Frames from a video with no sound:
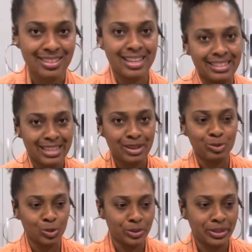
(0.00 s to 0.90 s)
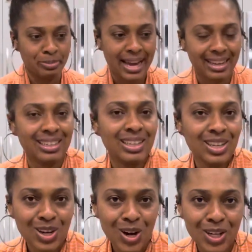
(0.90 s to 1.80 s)
and then we'll put it back
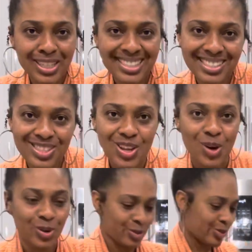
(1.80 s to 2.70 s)
on the stove.